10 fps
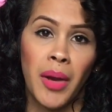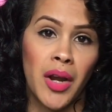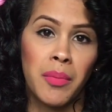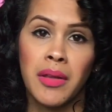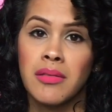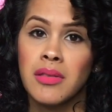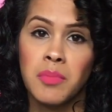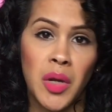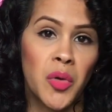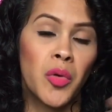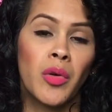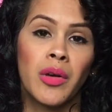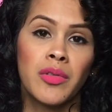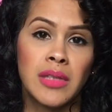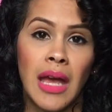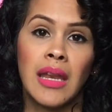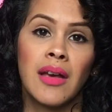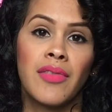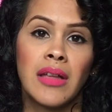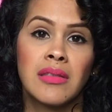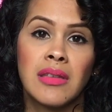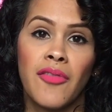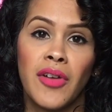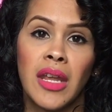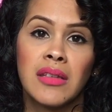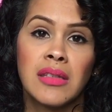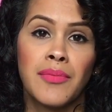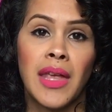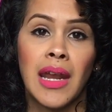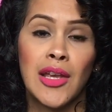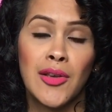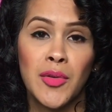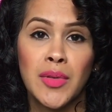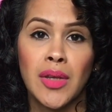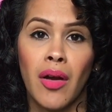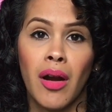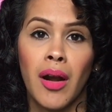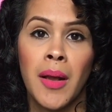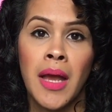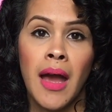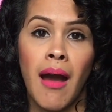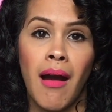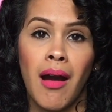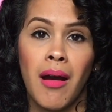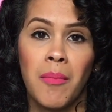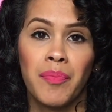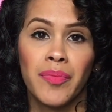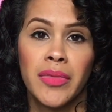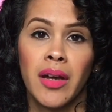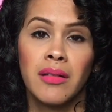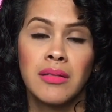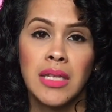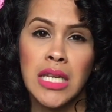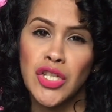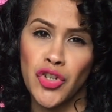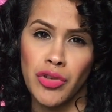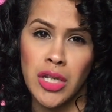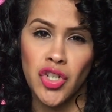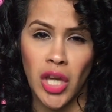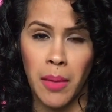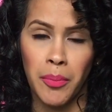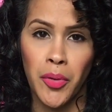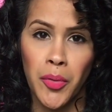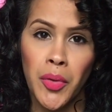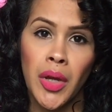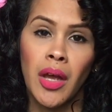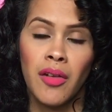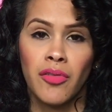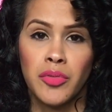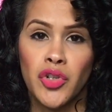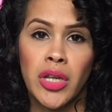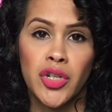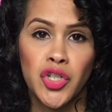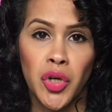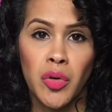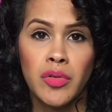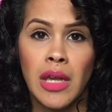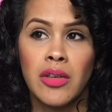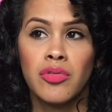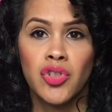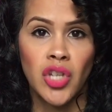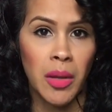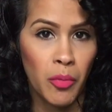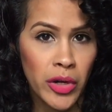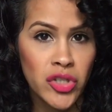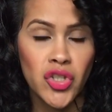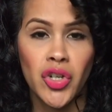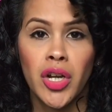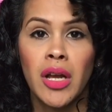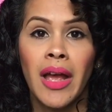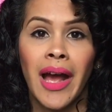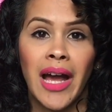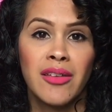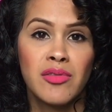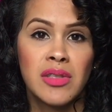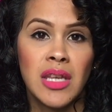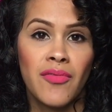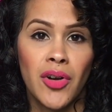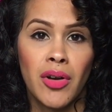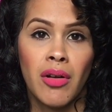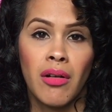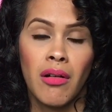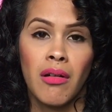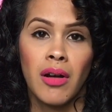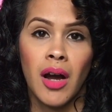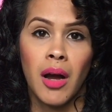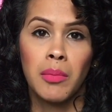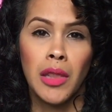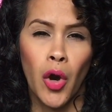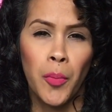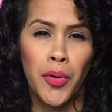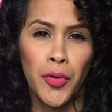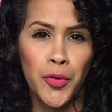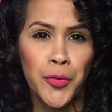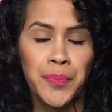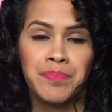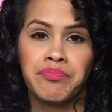parabens, mineral oils, any of that stuff in it. Some that I use are the tea tree shampoo from Trader Joe's. I use Shea Moisture. I use Devacurl low poo.